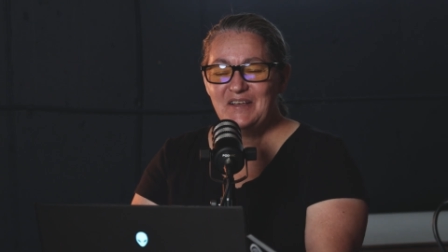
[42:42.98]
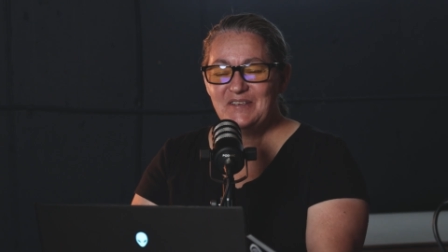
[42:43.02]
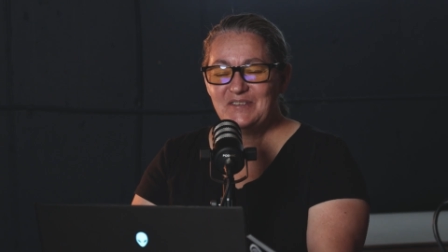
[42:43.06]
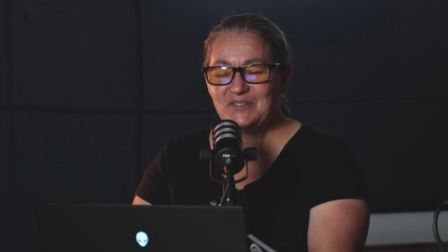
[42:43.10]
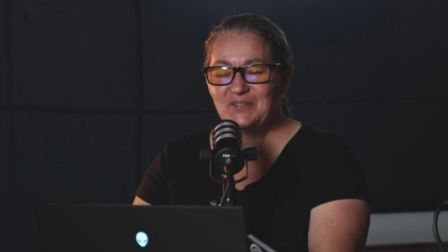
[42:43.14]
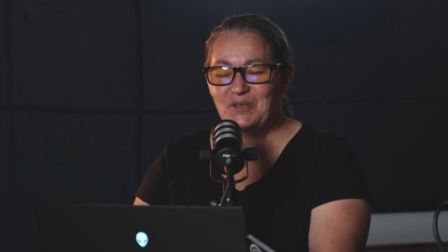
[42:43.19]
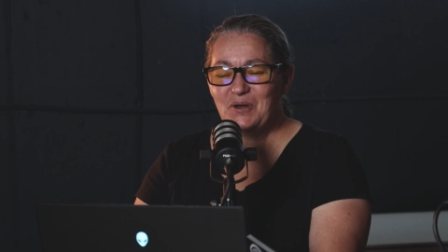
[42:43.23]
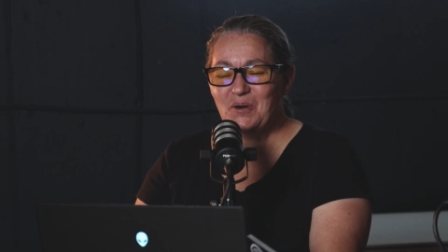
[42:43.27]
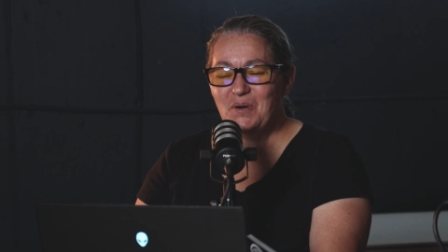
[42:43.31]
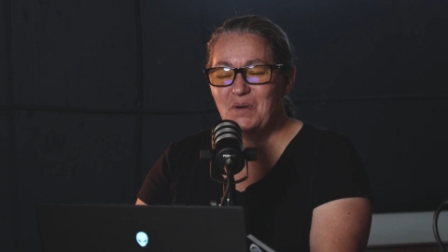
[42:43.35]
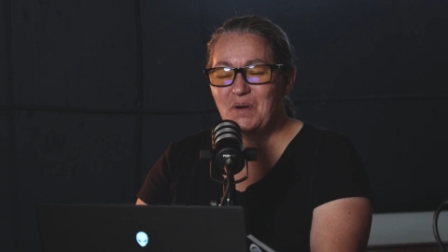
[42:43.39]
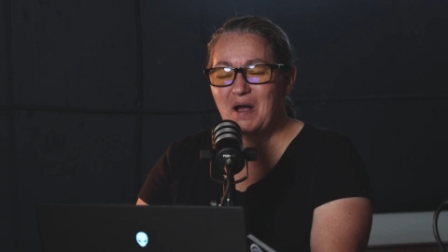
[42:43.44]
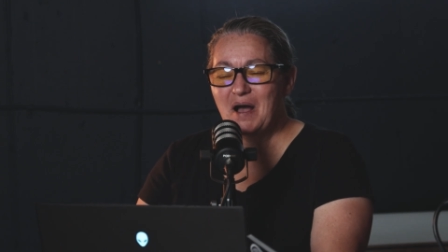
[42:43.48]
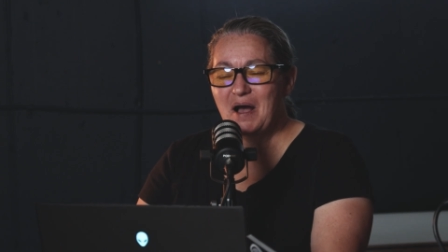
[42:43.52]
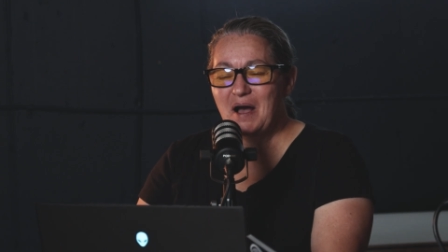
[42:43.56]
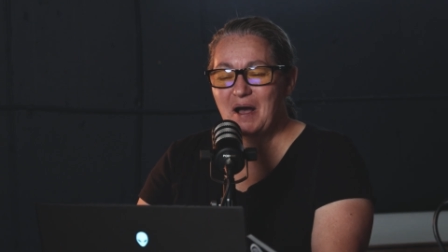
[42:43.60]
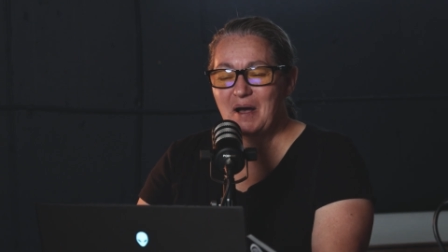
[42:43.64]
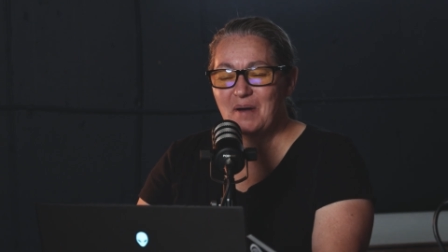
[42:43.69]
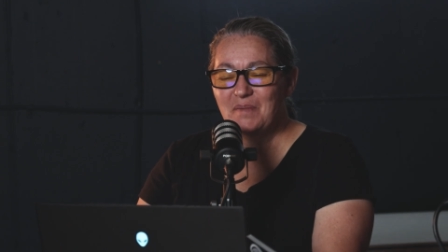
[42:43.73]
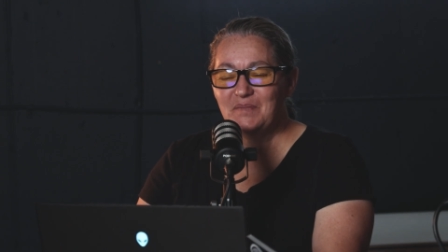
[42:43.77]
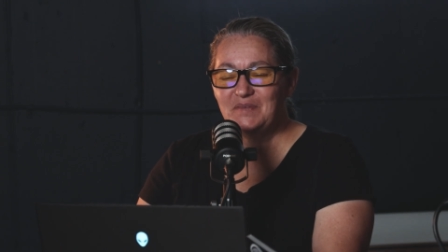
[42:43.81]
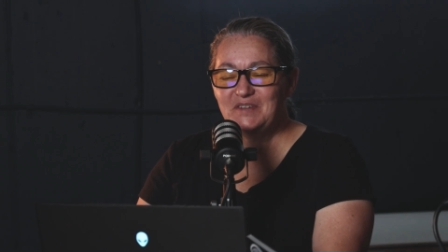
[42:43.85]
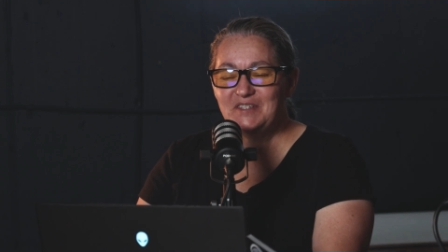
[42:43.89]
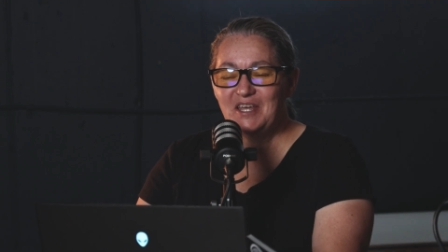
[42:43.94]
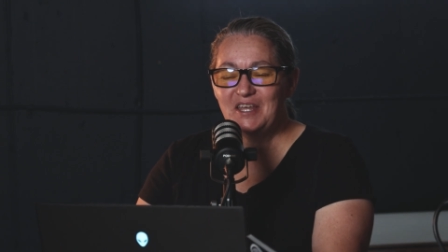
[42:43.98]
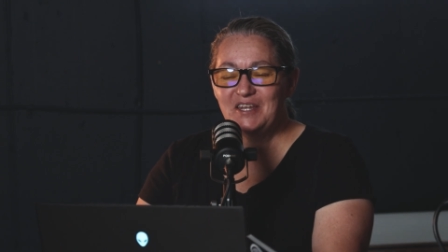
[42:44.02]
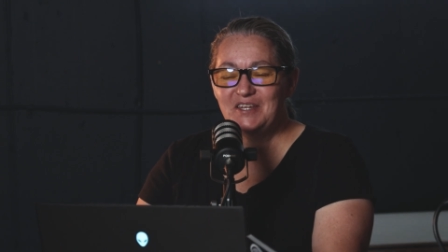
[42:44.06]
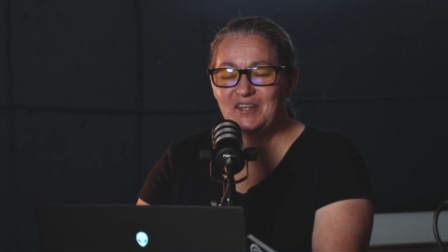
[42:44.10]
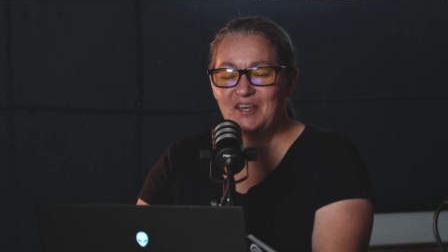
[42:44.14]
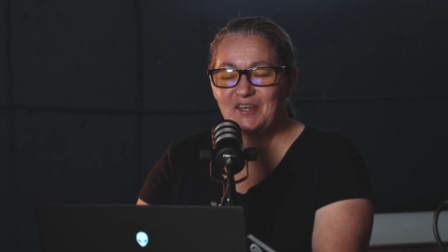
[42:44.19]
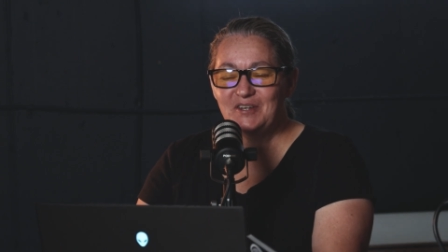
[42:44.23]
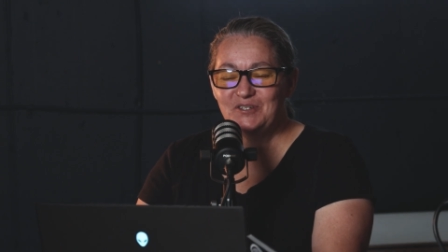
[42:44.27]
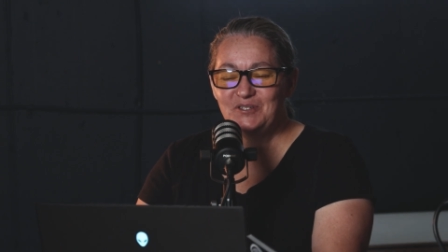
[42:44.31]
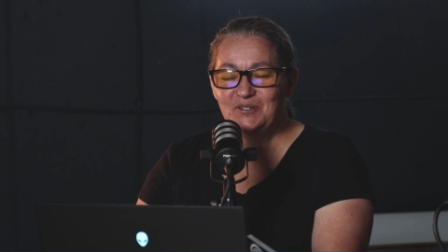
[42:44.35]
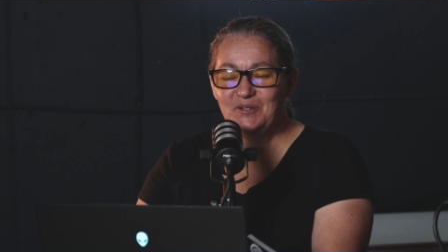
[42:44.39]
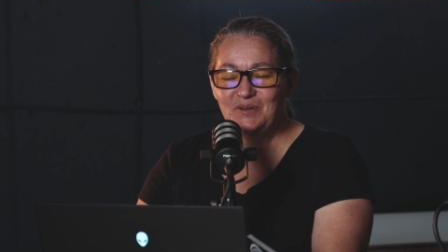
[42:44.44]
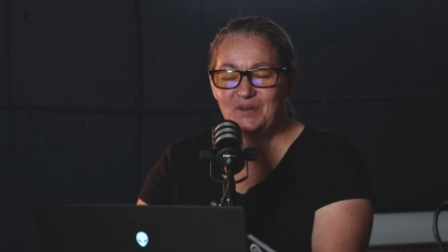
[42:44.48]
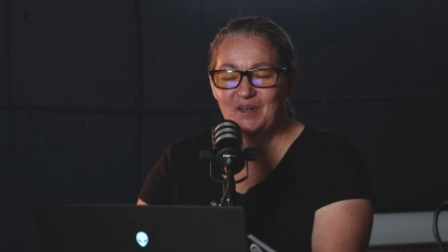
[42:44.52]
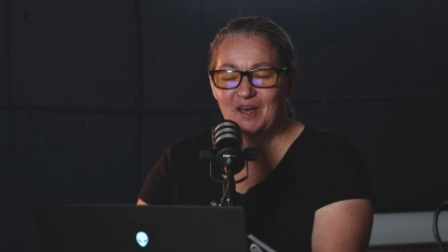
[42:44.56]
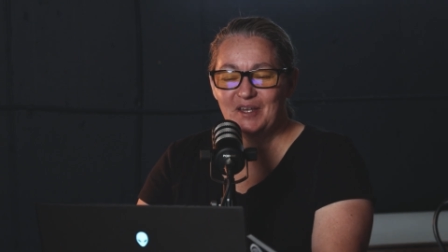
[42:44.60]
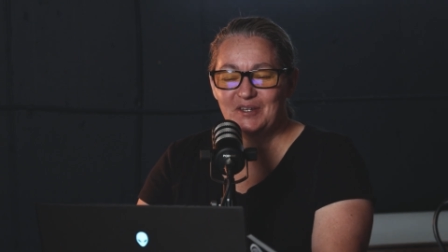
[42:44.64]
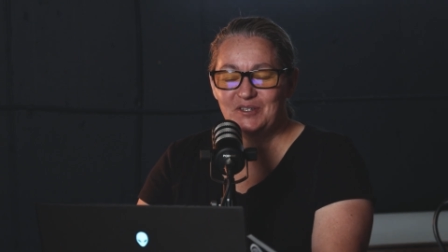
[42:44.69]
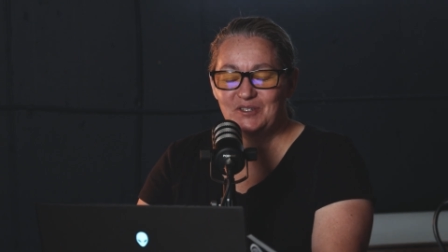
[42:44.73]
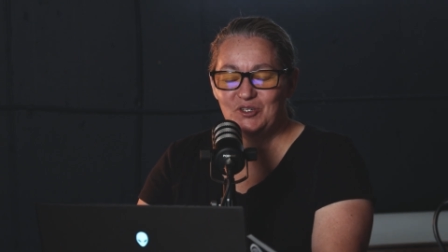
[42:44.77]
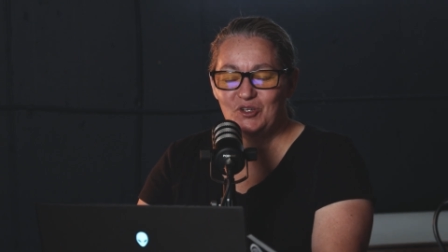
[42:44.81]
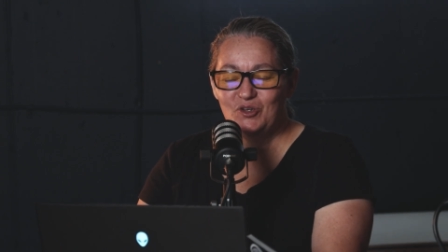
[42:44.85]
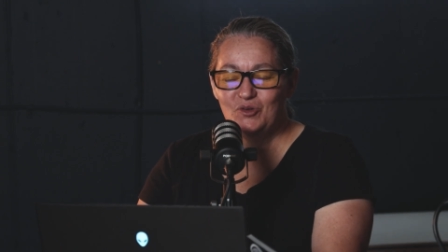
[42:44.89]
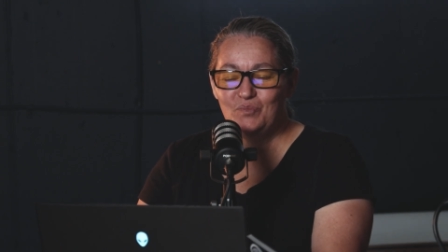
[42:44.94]
So
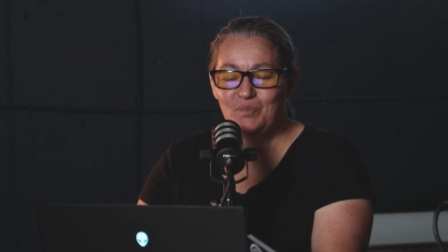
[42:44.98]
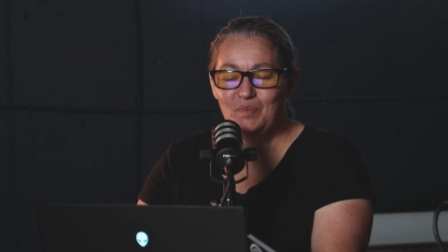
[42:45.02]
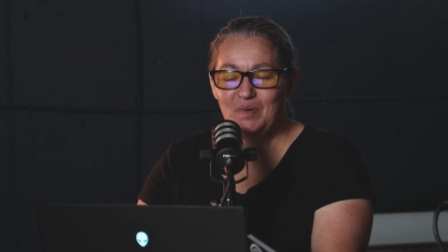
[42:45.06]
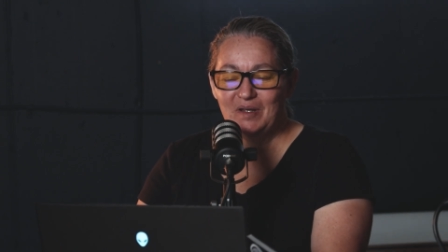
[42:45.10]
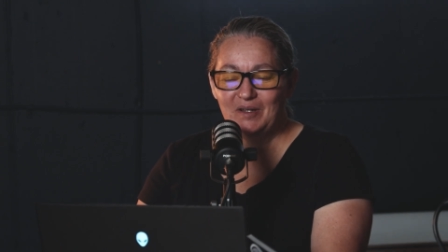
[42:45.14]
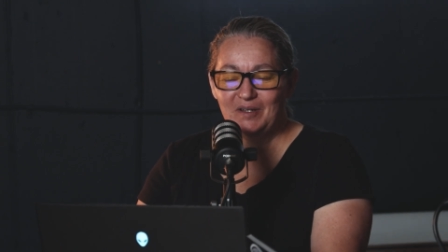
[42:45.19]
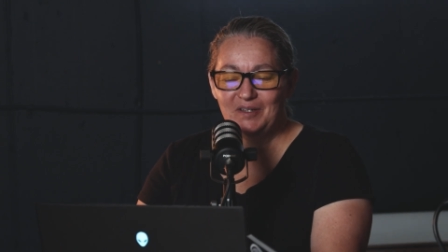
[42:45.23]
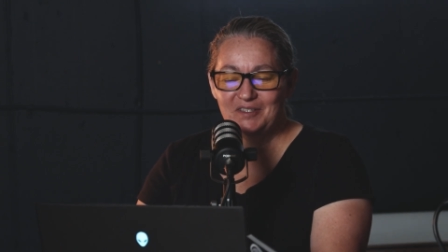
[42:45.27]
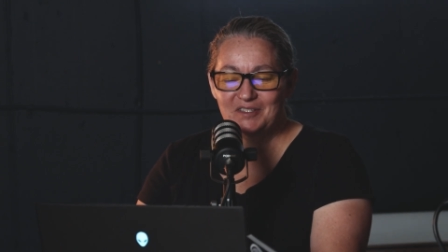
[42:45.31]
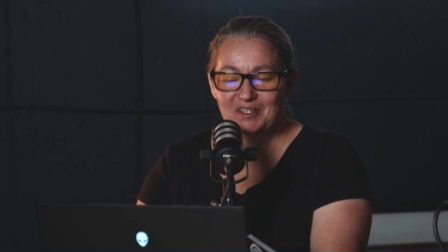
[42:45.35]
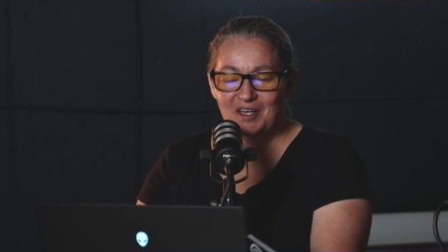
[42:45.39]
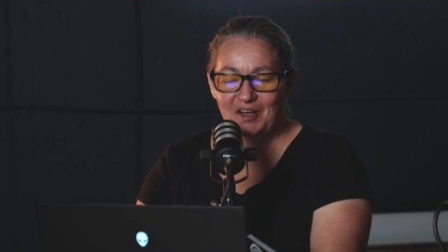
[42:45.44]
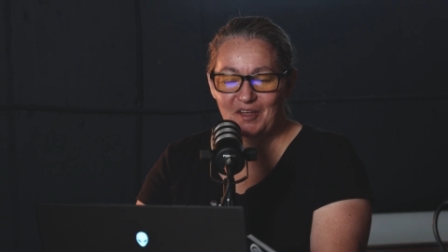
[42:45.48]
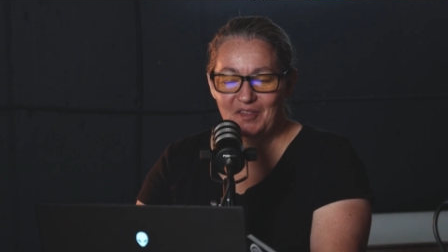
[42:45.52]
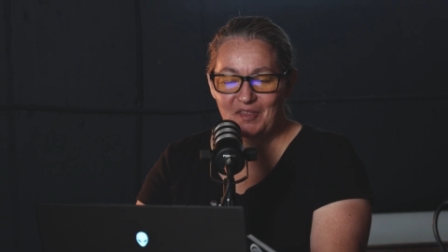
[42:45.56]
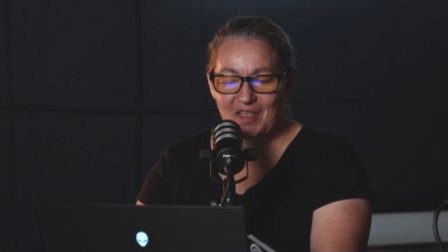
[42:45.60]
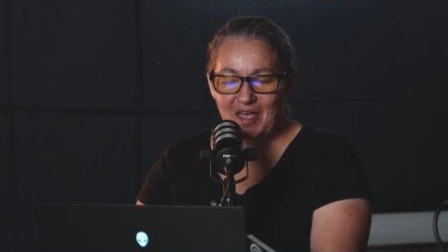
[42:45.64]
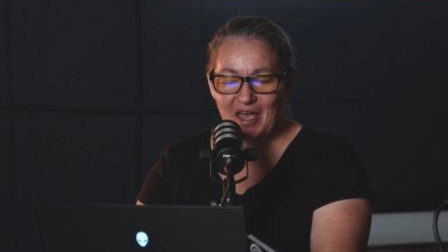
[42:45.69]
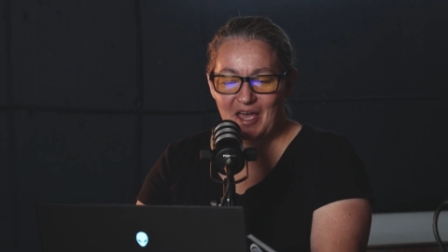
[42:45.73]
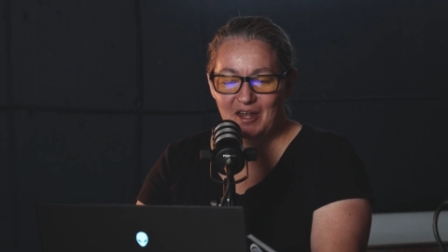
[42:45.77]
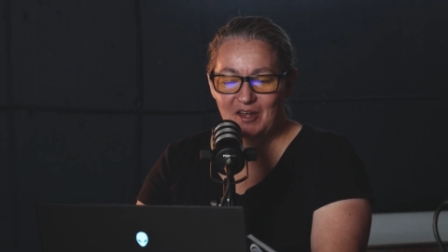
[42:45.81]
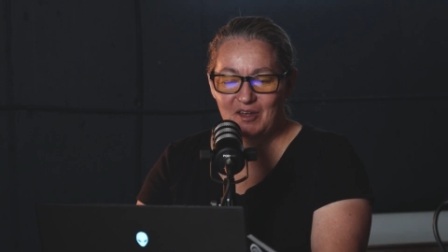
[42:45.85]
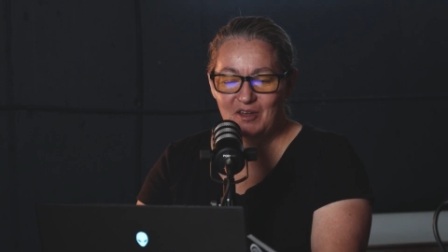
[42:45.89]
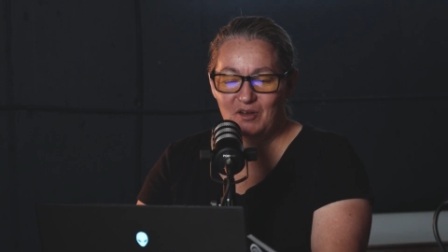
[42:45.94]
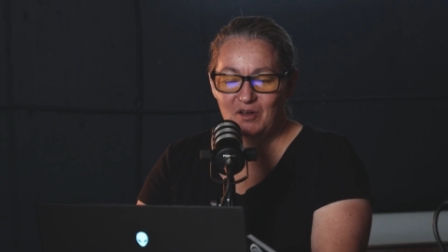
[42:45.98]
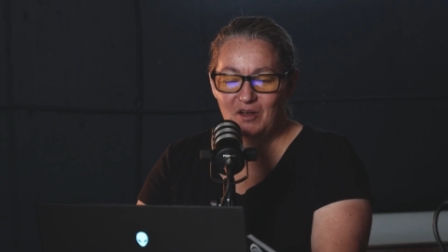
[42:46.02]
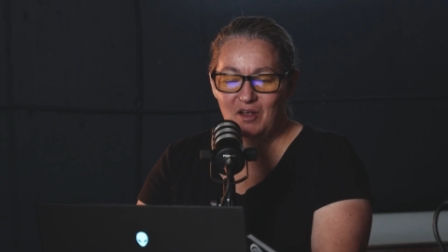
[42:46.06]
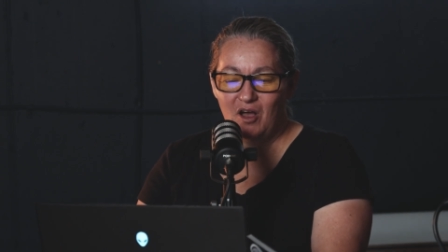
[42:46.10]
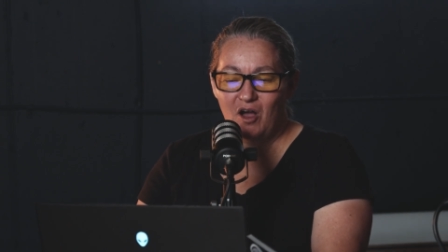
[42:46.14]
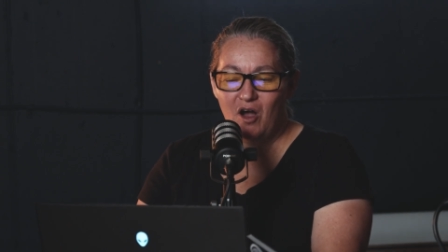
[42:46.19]
10.2.2 builds on that.